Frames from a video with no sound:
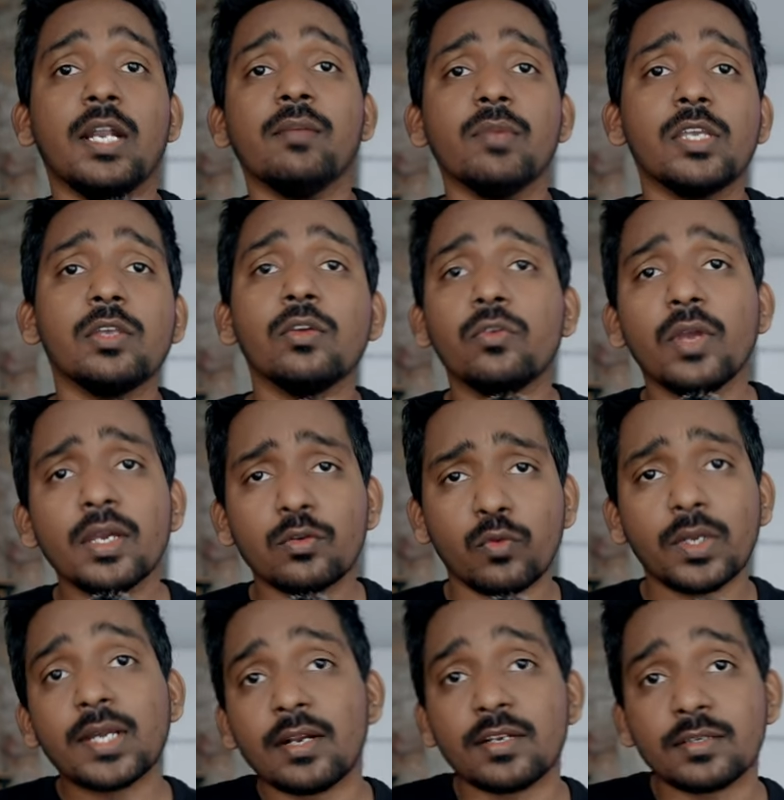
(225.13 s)
Let me give you a
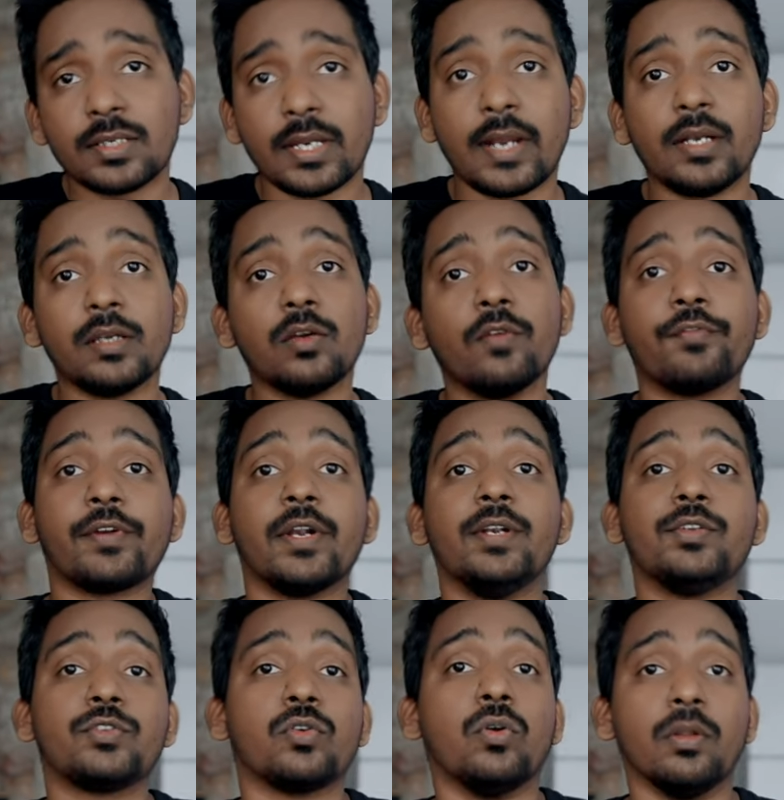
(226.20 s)
quick understanding of
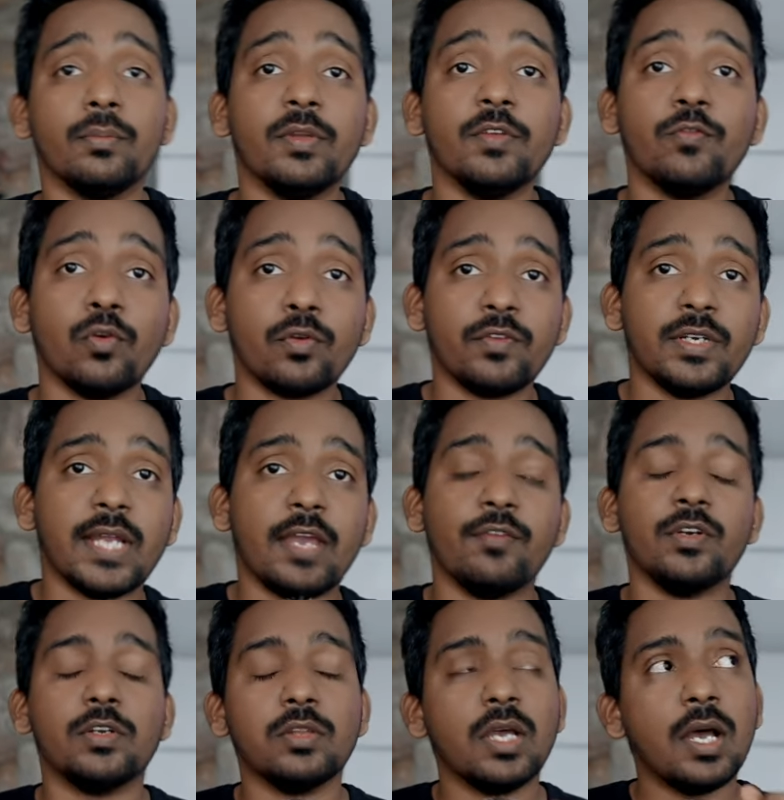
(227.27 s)
credit score before we dive
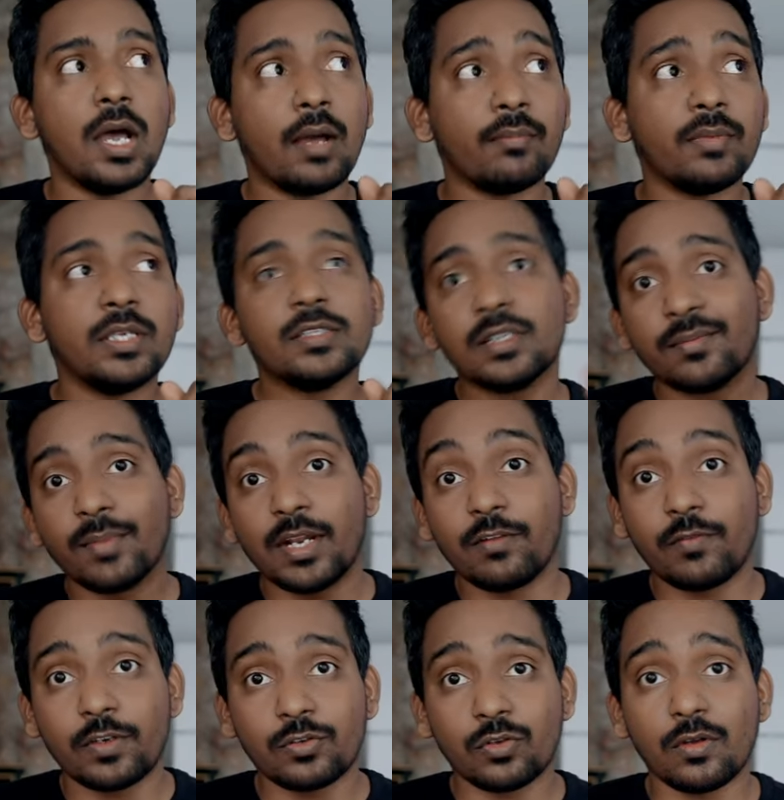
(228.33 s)
into the amazing
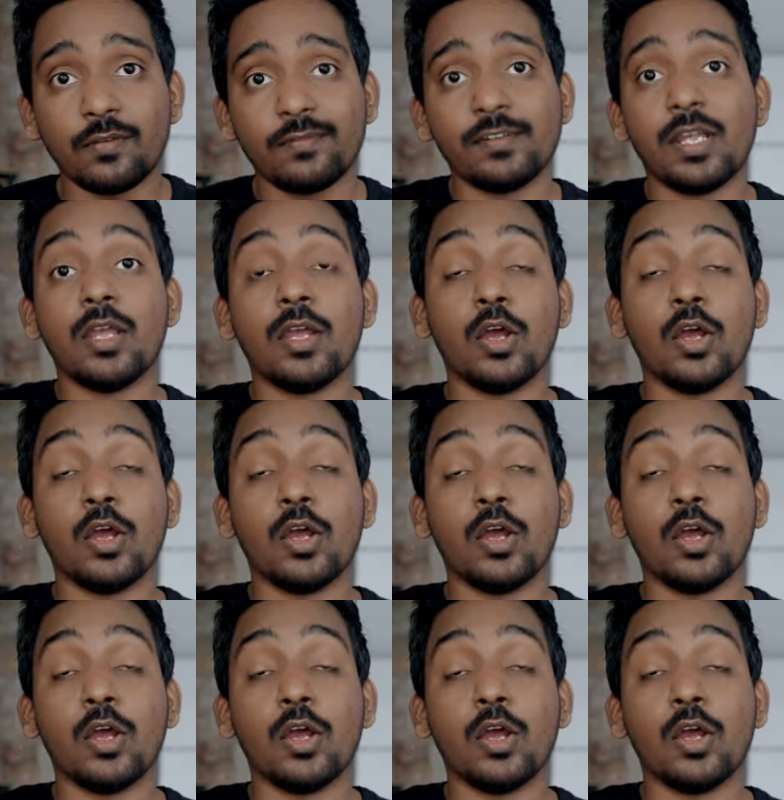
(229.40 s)
benefits of